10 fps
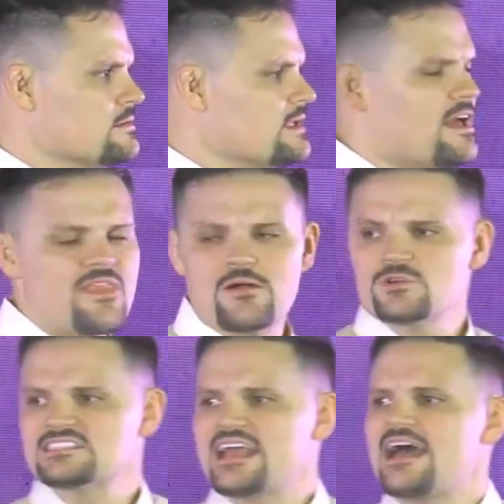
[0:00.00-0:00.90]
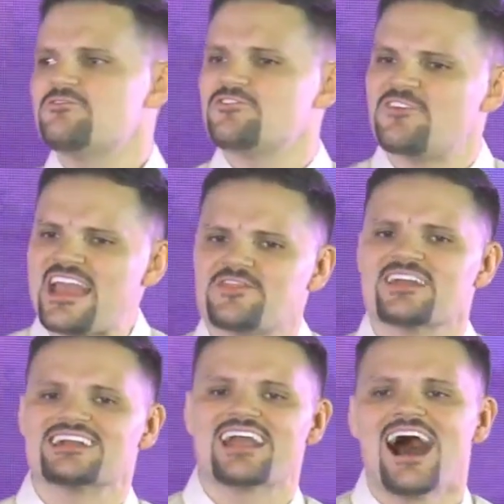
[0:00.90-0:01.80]
And that was to have faith
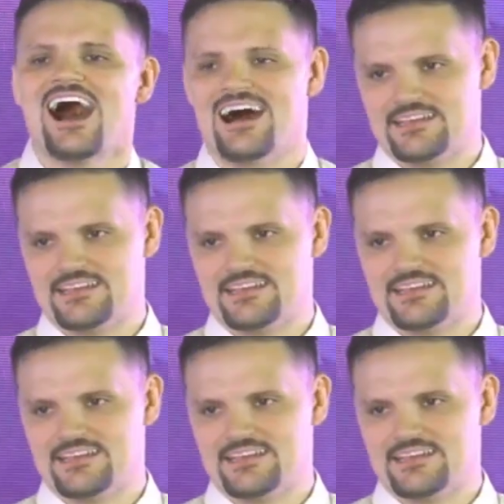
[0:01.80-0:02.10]
in God.